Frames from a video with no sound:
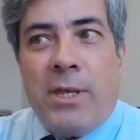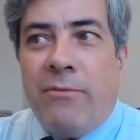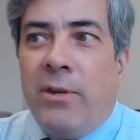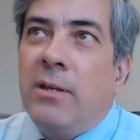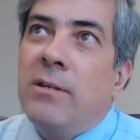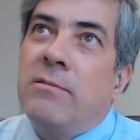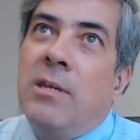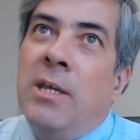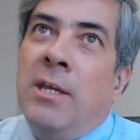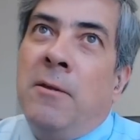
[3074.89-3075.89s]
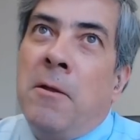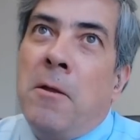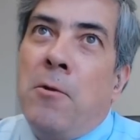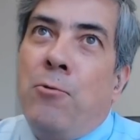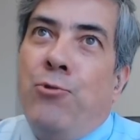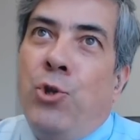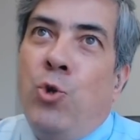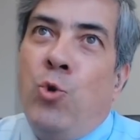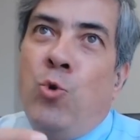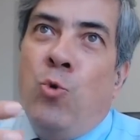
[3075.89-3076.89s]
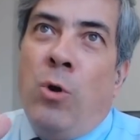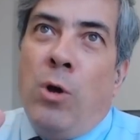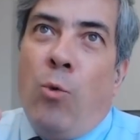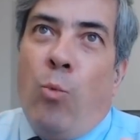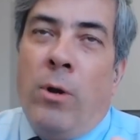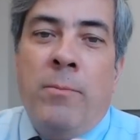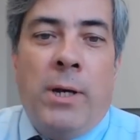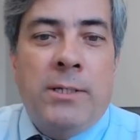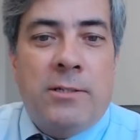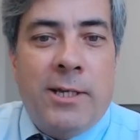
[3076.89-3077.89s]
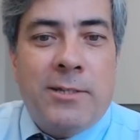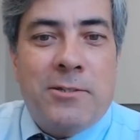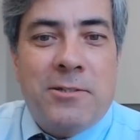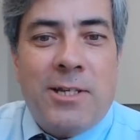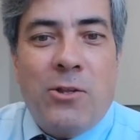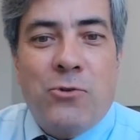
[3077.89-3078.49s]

Think of it as the new one by six,